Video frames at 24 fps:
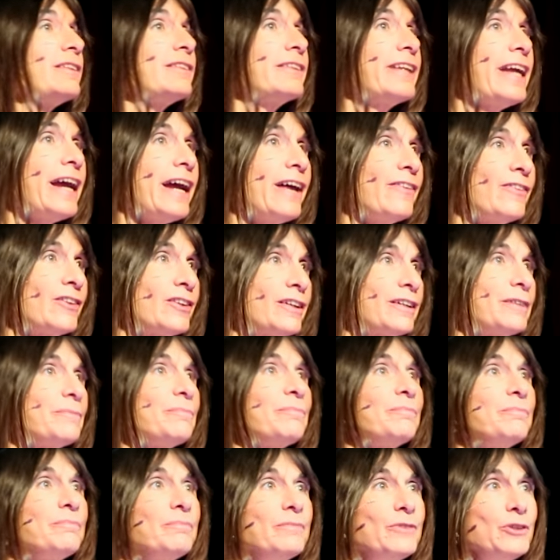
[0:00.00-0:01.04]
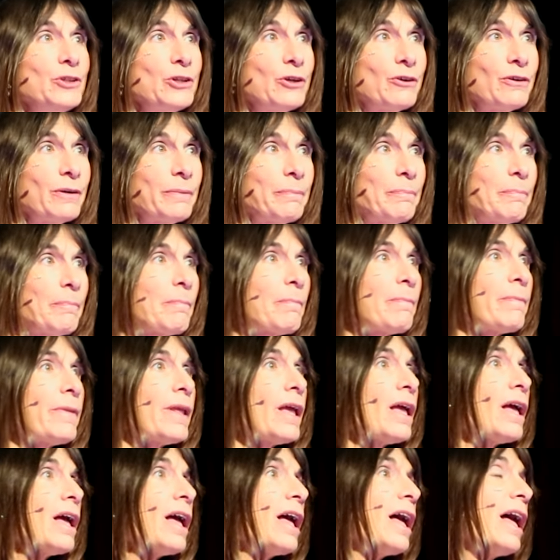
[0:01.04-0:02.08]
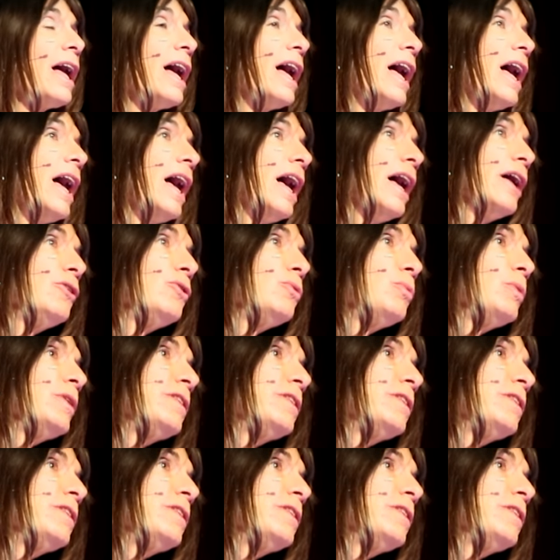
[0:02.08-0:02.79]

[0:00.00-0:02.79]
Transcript: Canada, Europe. And